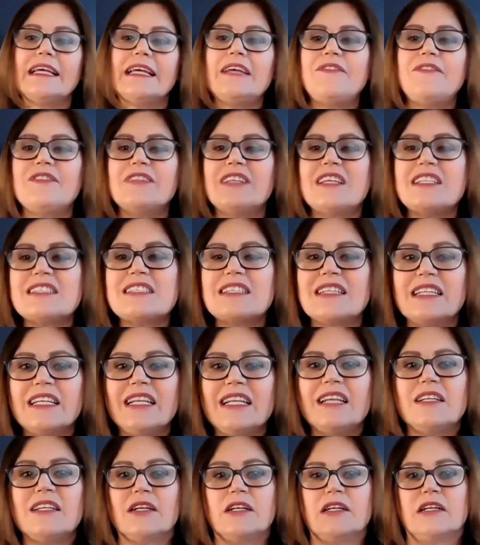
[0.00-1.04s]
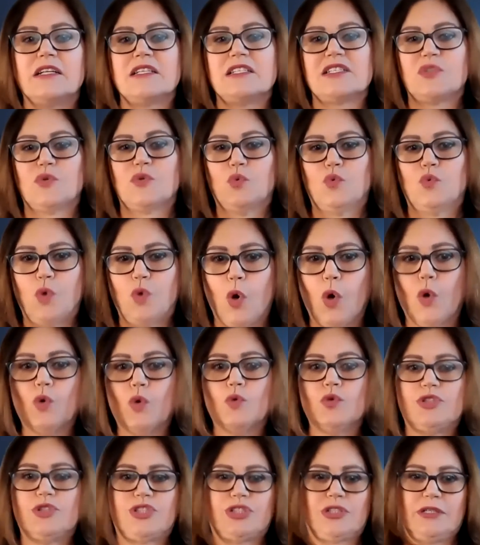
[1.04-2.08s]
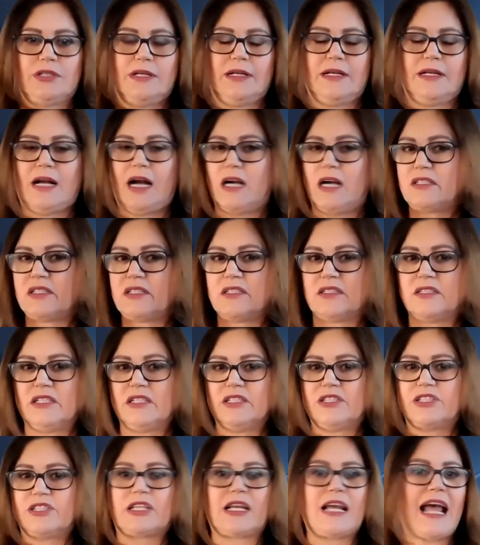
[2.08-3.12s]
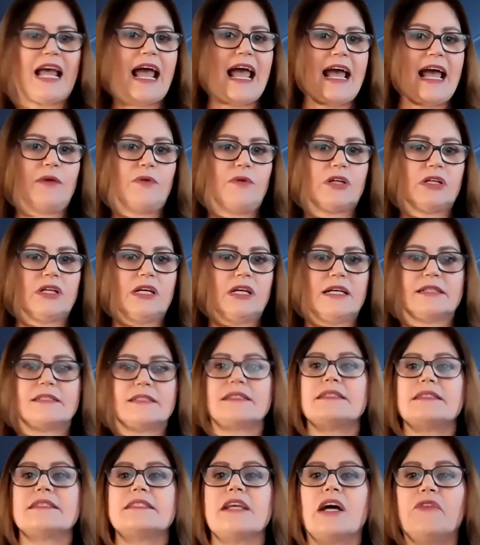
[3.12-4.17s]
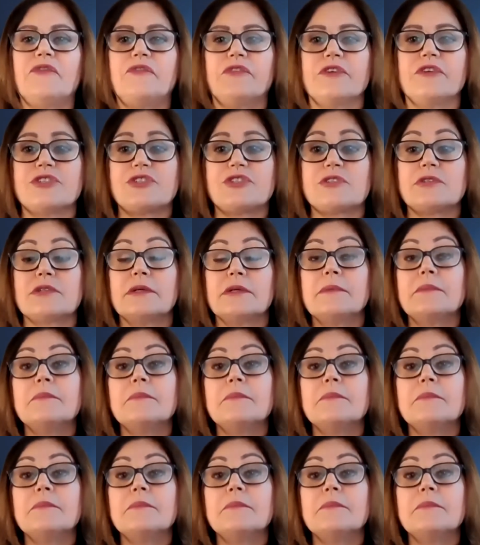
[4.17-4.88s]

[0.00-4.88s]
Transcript: If this leader is rude, narcissistic, arrogant, selfish,